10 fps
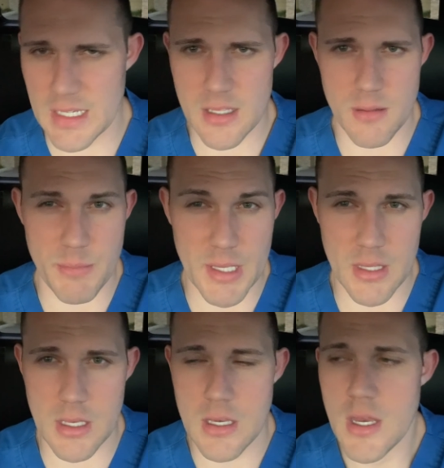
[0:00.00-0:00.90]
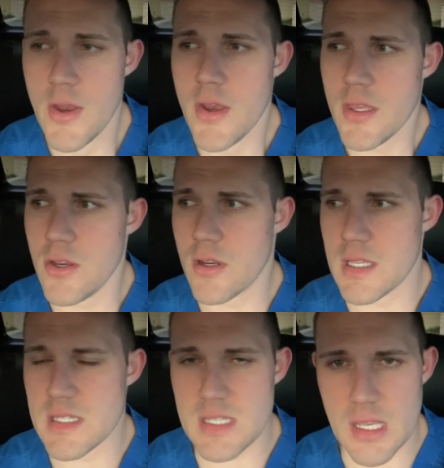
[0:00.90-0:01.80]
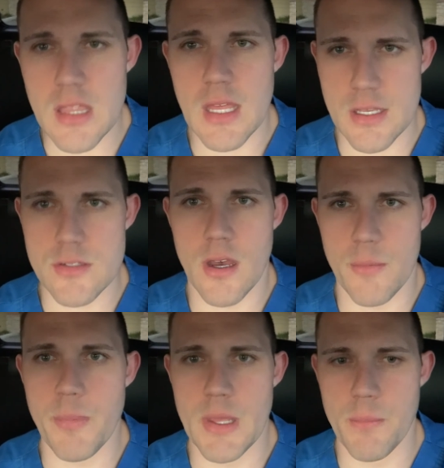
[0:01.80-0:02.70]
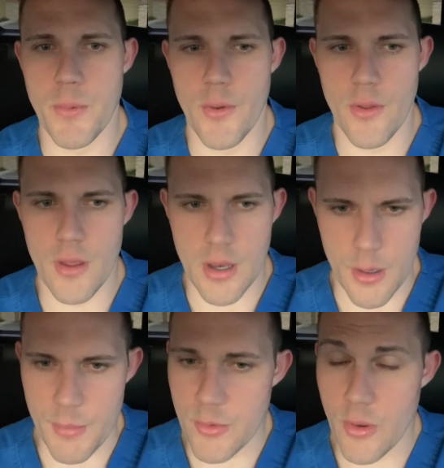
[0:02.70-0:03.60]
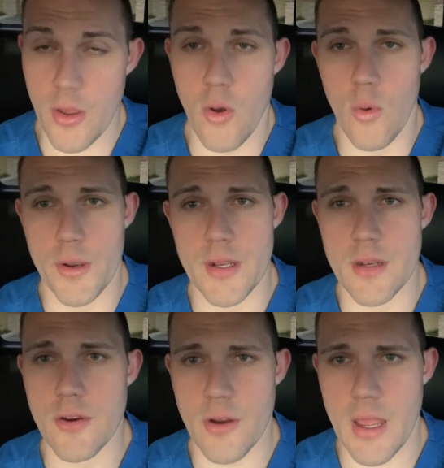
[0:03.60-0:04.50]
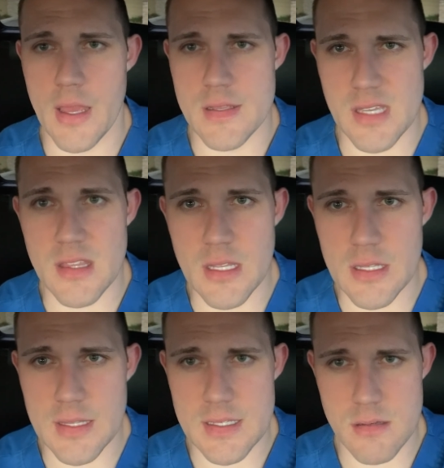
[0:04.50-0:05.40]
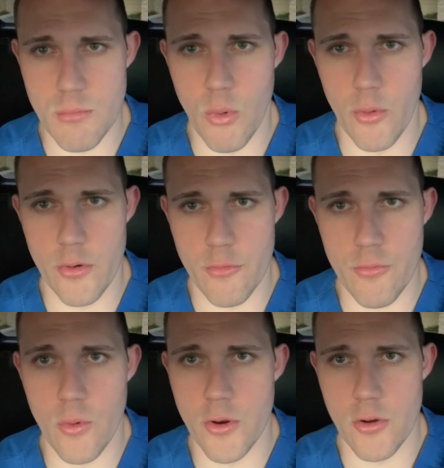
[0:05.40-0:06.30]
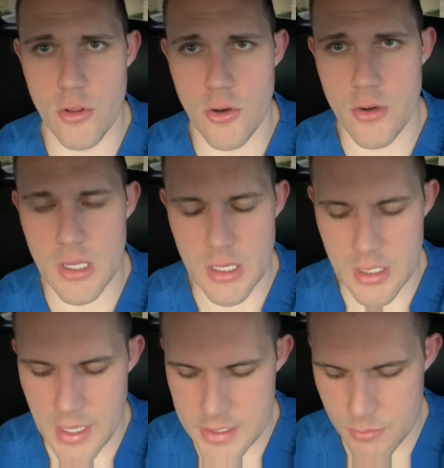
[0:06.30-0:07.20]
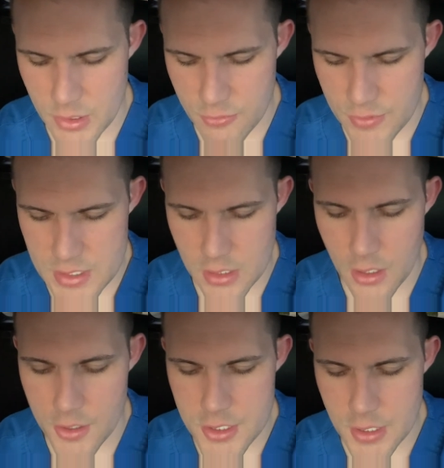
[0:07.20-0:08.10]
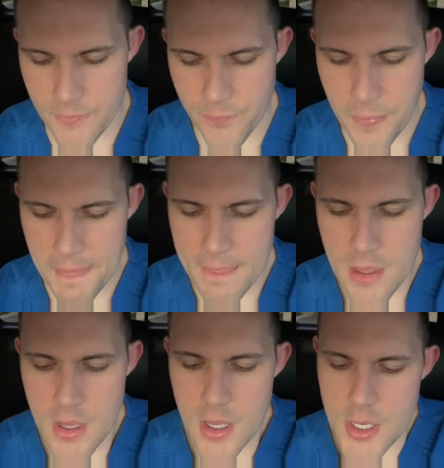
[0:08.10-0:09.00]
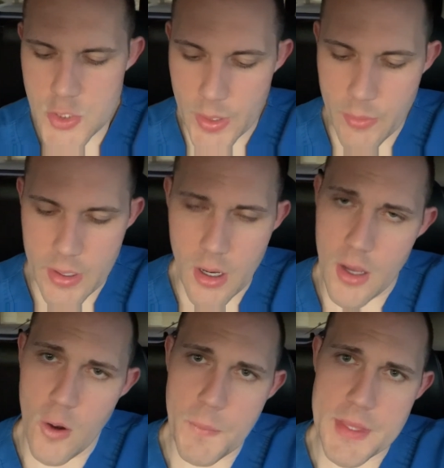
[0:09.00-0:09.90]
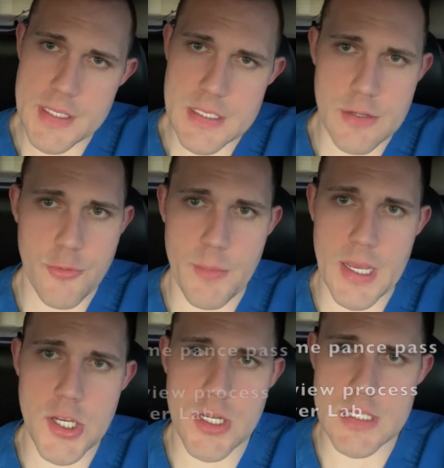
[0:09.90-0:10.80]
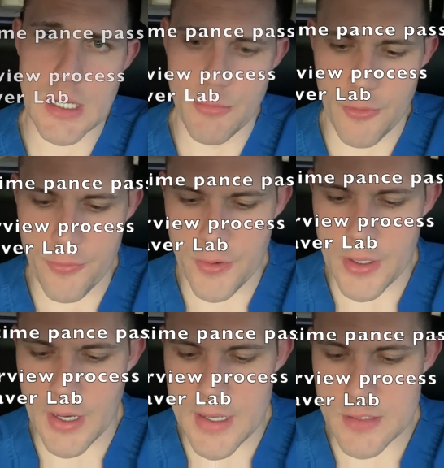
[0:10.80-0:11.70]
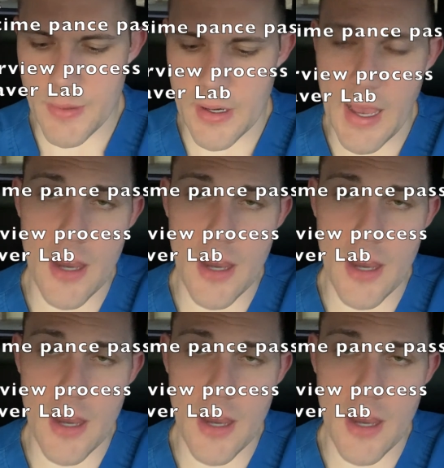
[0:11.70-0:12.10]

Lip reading: in the belly. You can see things on people and really hold it in your hands. I think that that's important for your learning in anatomy and physiology. So anyway, I hope that this information is helpful for you guys about how to